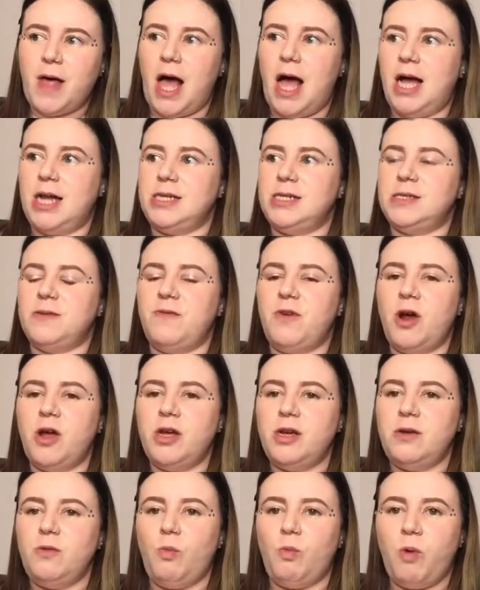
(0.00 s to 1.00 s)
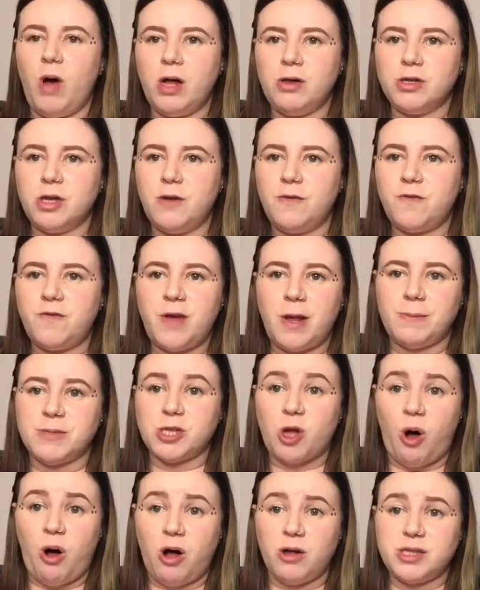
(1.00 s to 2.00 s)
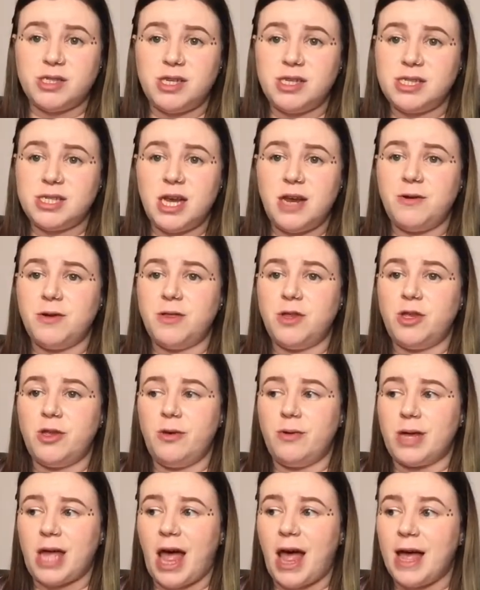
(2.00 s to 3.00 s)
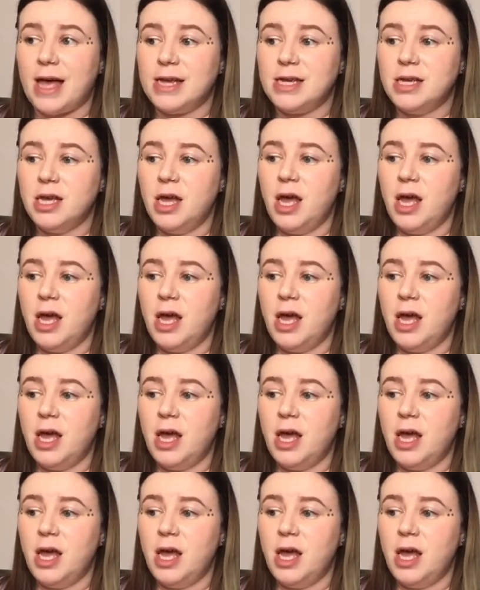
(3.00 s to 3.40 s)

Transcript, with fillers: and he's a very well-known, famous artist here in the UK.